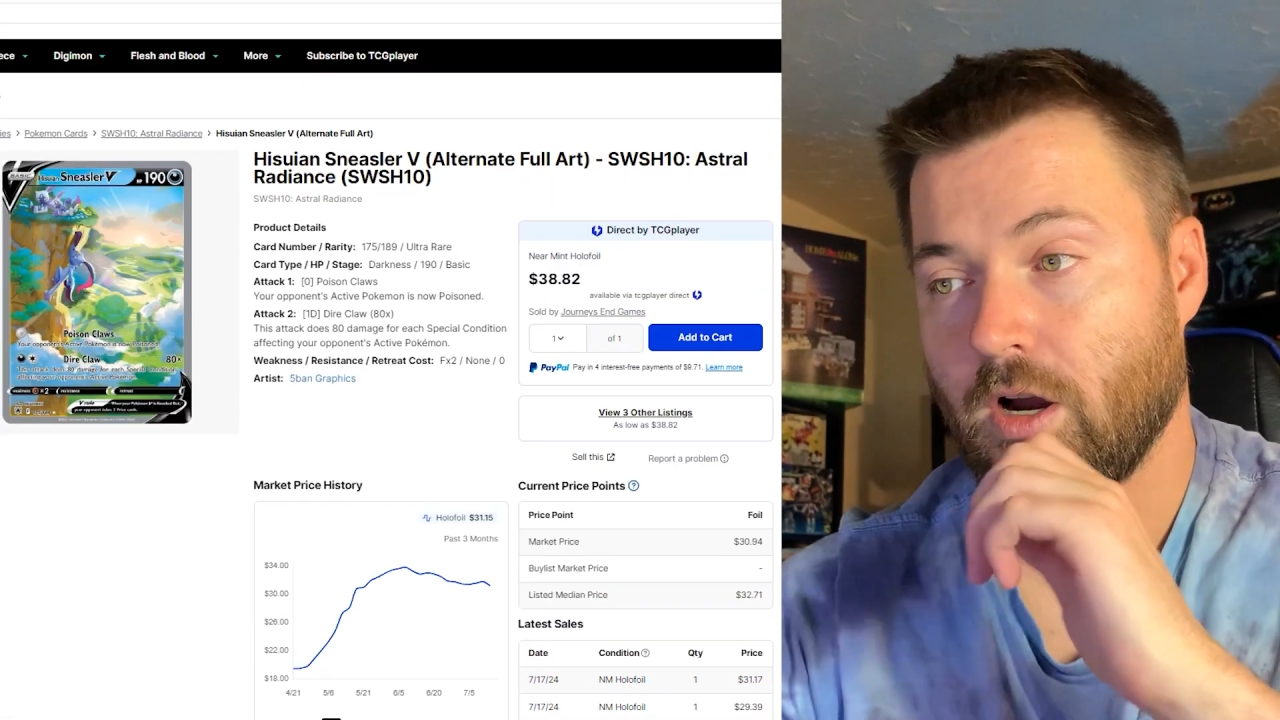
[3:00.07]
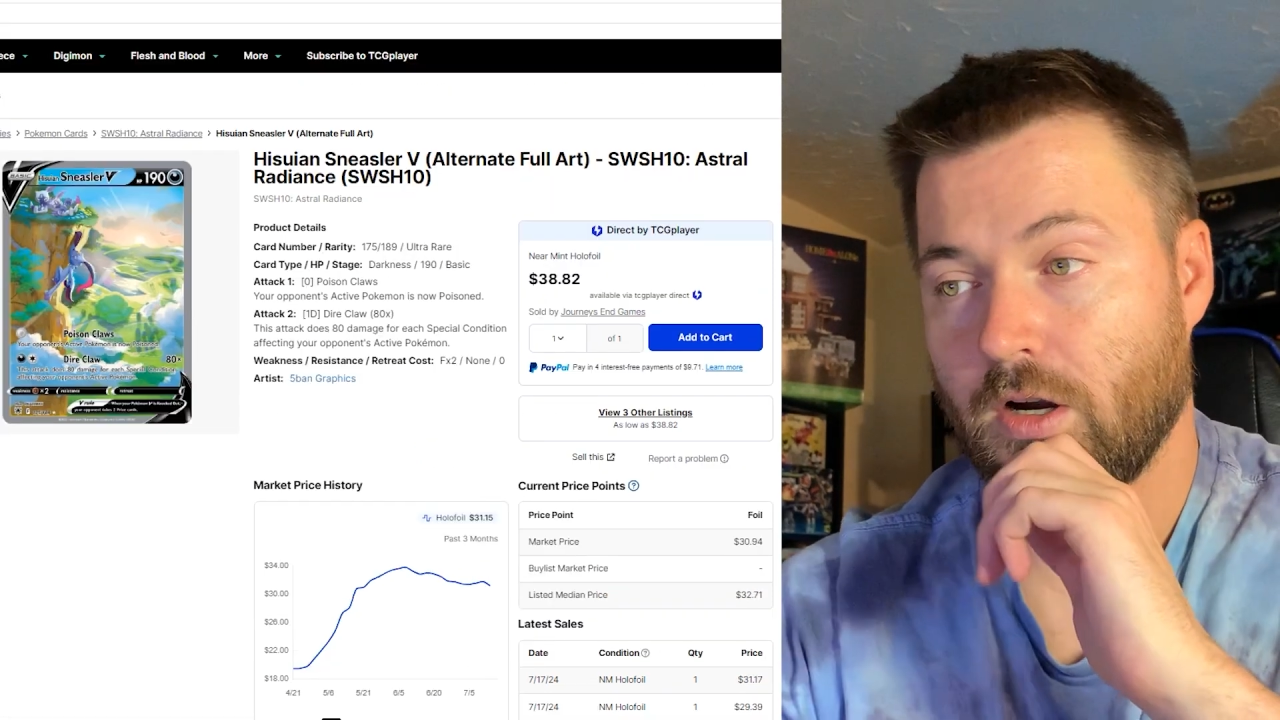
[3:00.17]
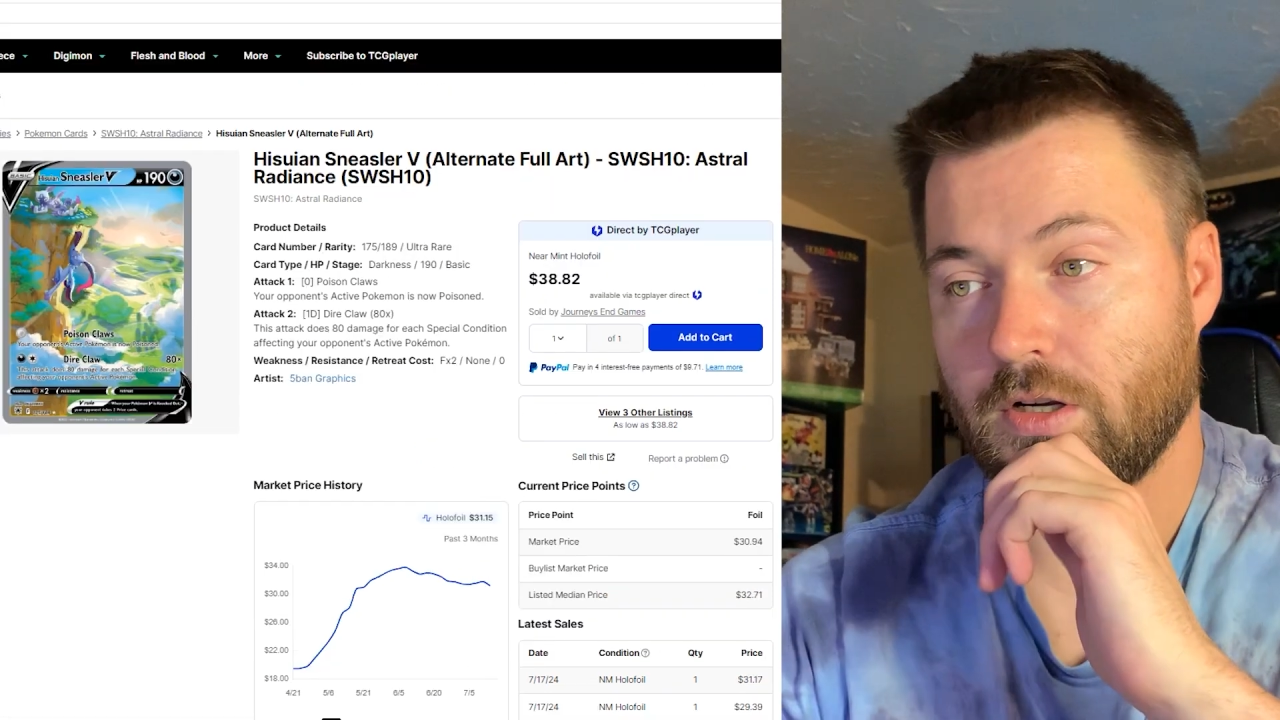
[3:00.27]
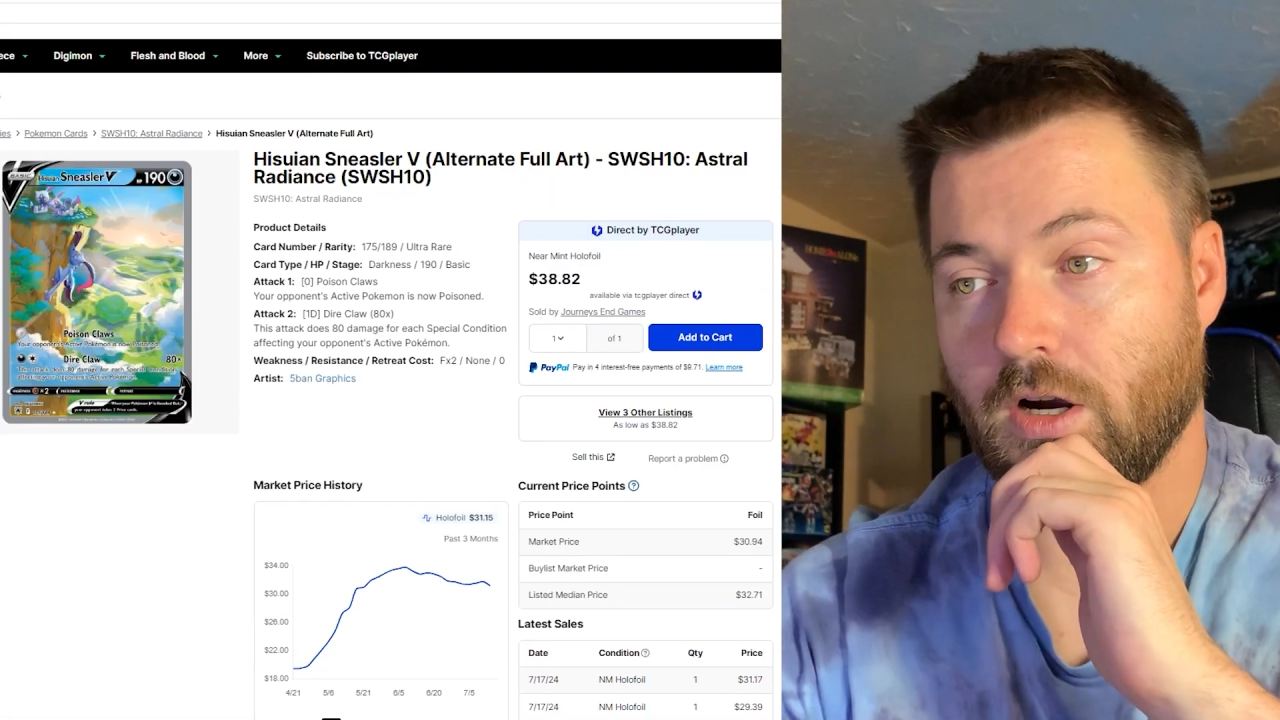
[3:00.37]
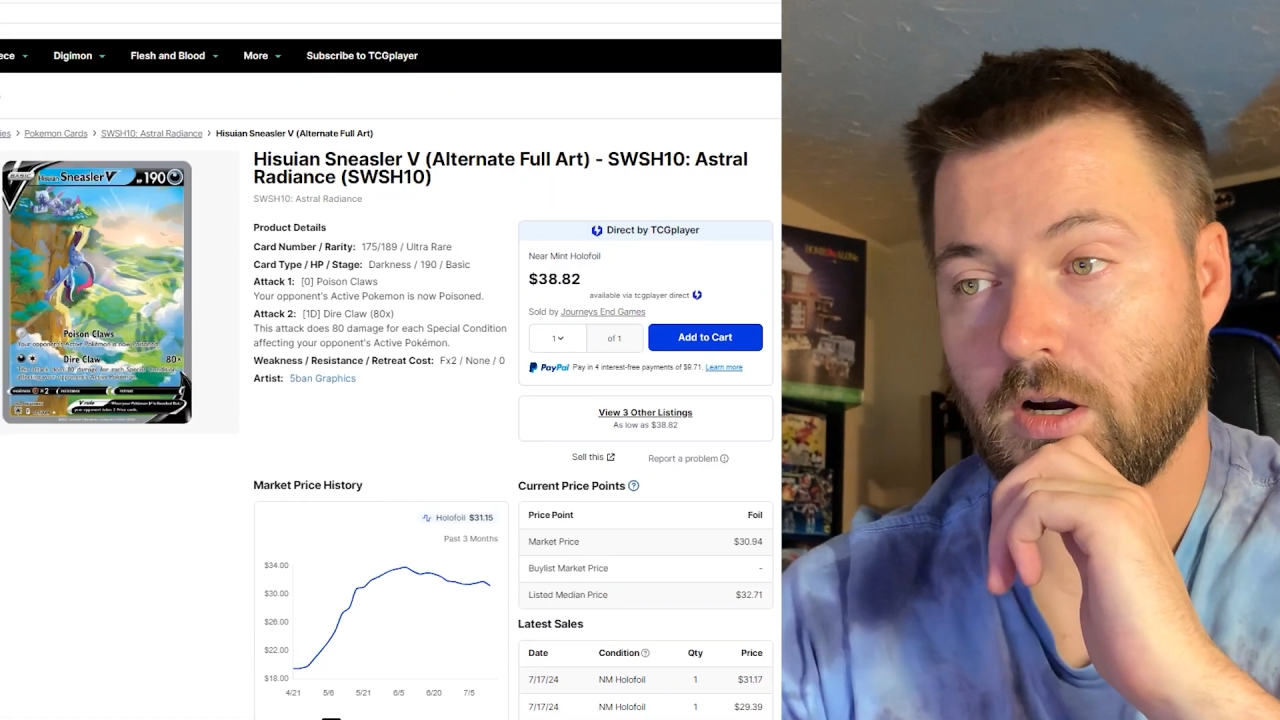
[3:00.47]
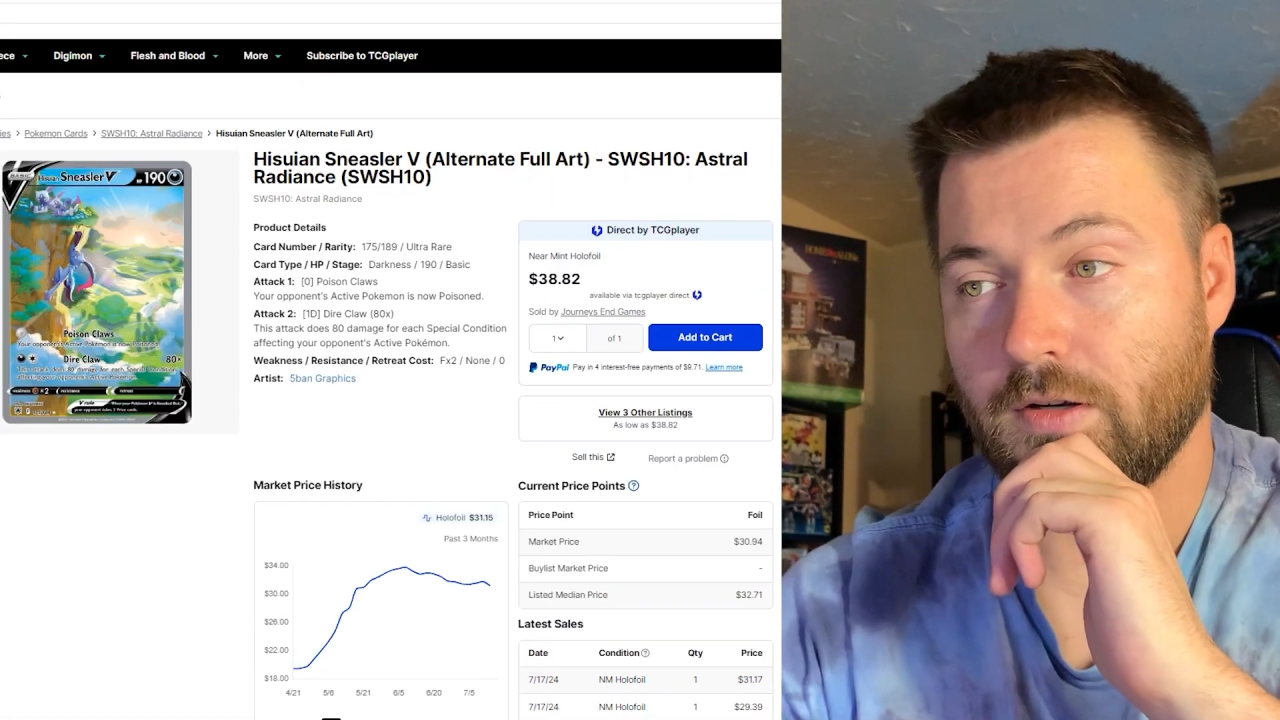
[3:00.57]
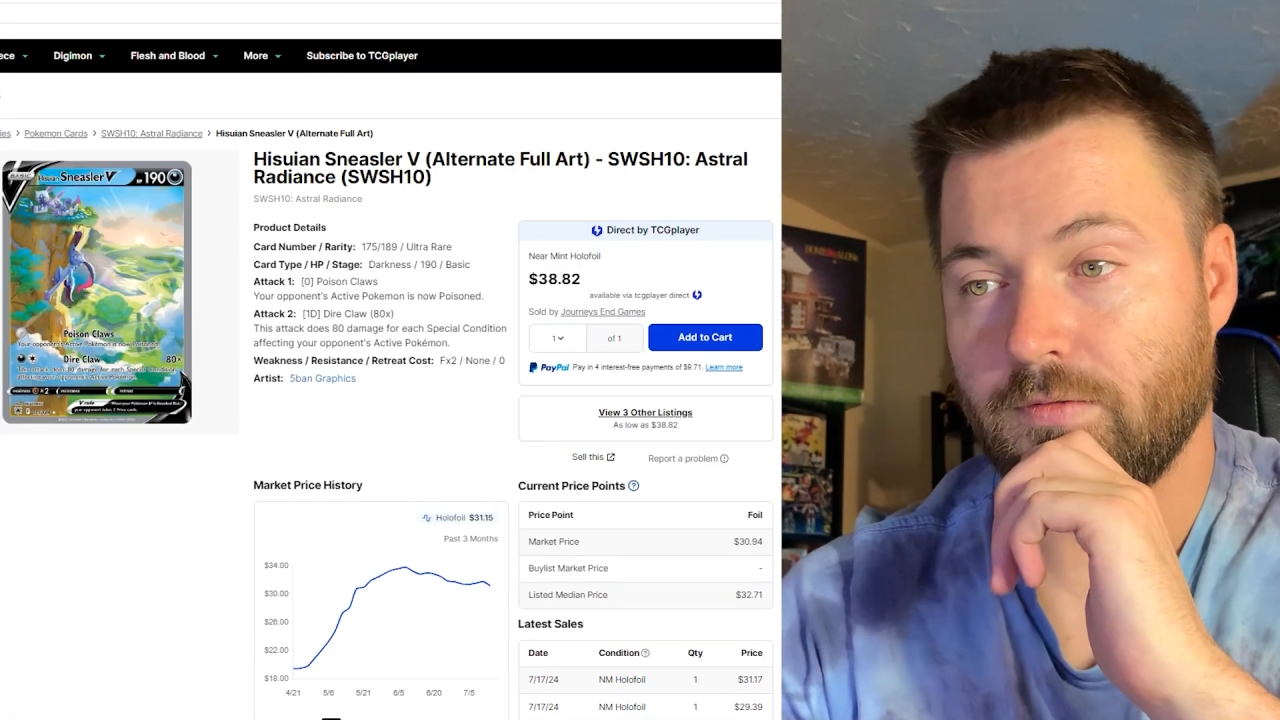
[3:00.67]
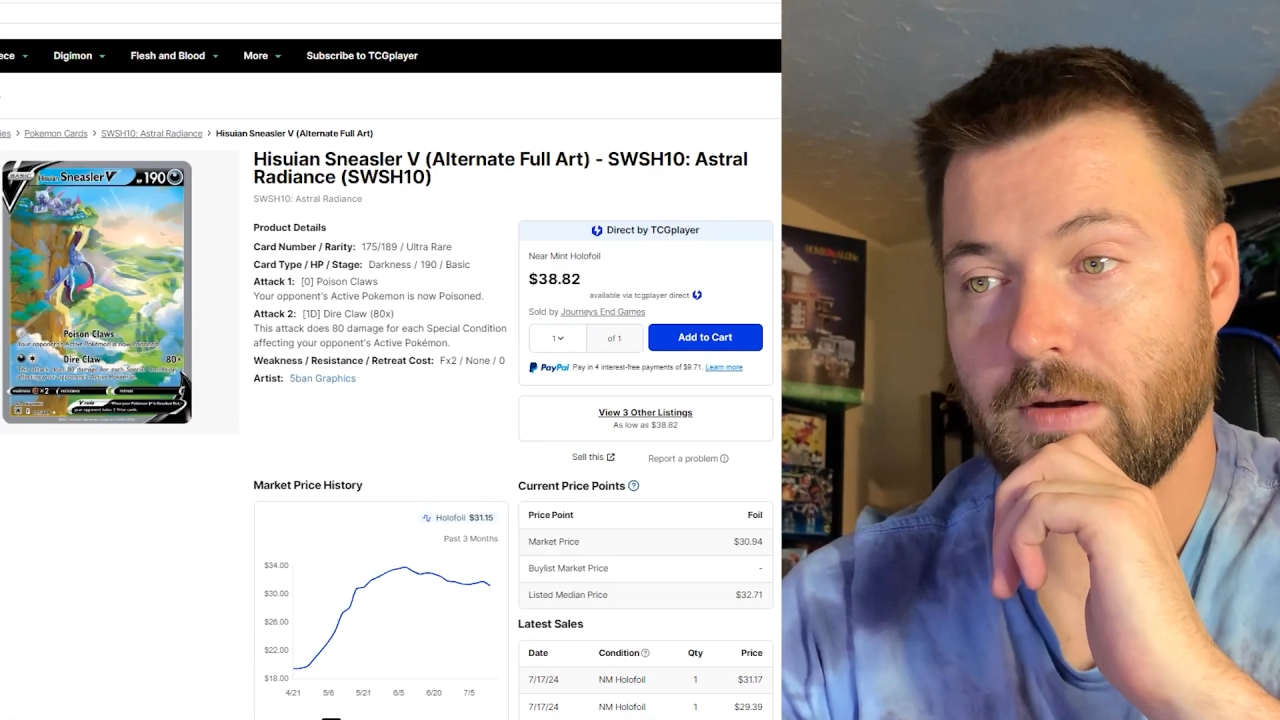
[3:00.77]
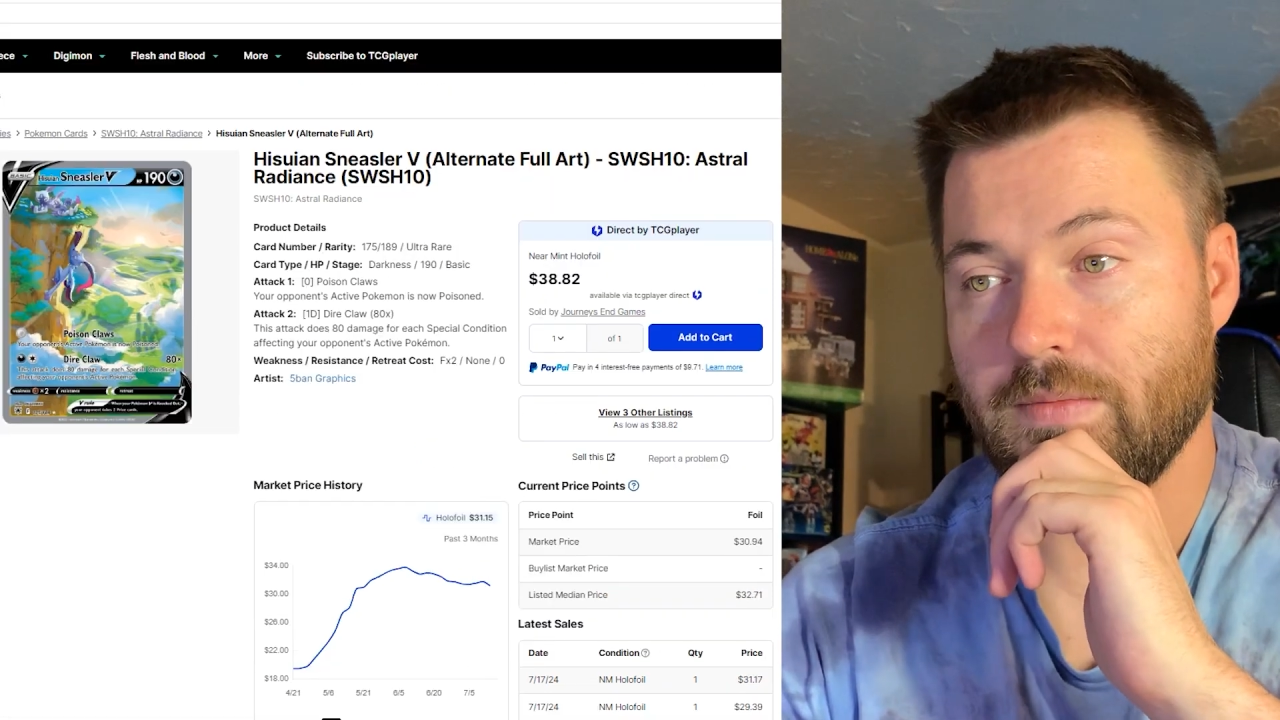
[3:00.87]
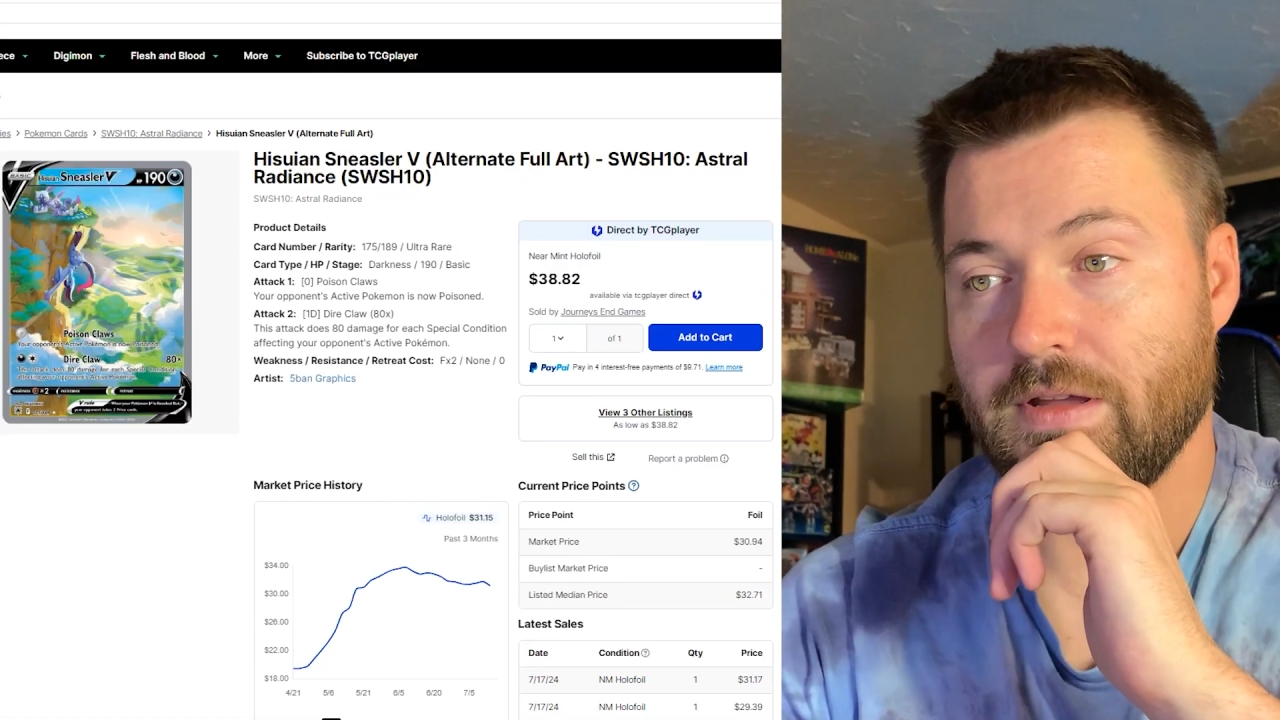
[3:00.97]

art card from